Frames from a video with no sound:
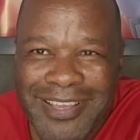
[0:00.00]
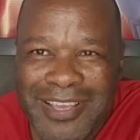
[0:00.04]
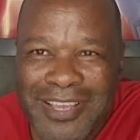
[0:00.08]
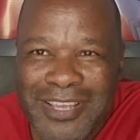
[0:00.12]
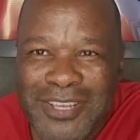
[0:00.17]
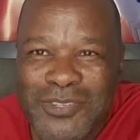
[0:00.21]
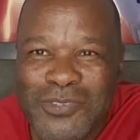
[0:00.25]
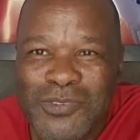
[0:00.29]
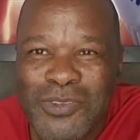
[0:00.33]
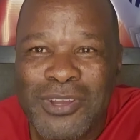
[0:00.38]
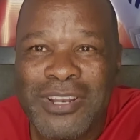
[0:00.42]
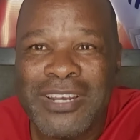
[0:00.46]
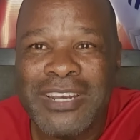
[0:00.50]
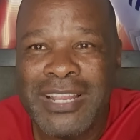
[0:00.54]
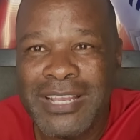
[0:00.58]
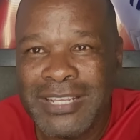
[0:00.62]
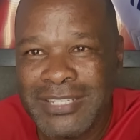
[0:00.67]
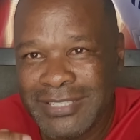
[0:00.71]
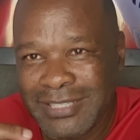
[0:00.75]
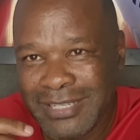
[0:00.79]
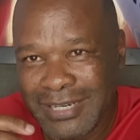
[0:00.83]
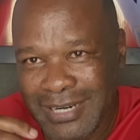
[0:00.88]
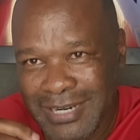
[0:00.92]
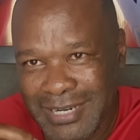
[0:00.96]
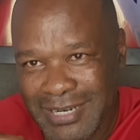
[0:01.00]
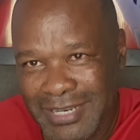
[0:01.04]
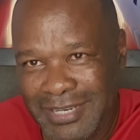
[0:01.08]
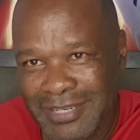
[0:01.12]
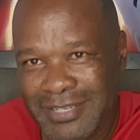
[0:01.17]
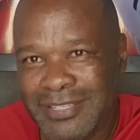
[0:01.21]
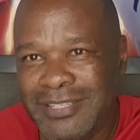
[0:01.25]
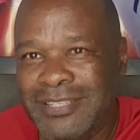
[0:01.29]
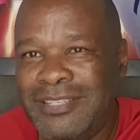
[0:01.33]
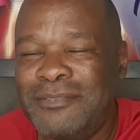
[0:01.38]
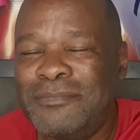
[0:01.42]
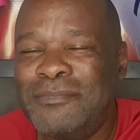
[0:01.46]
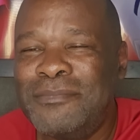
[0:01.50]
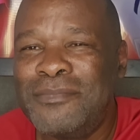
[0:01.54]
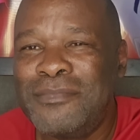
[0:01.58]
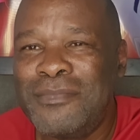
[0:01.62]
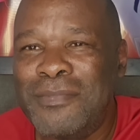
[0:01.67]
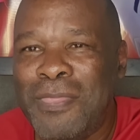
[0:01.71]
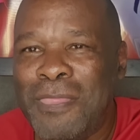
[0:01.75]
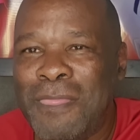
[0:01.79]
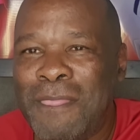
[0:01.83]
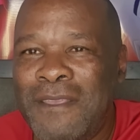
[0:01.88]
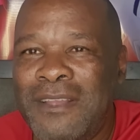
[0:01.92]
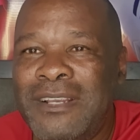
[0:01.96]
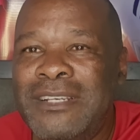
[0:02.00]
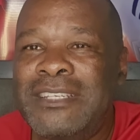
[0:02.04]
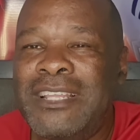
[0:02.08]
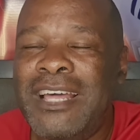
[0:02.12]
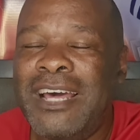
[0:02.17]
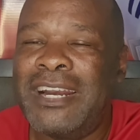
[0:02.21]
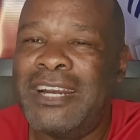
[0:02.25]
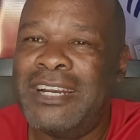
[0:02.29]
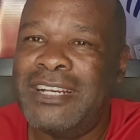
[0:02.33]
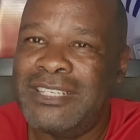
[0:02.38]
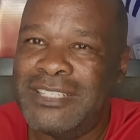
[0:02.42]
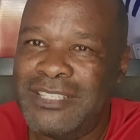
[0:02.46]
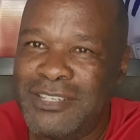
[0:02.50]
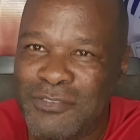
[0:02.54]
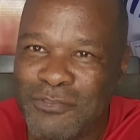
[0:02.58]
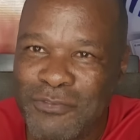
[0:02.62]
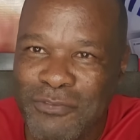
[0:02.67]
So let's read Directive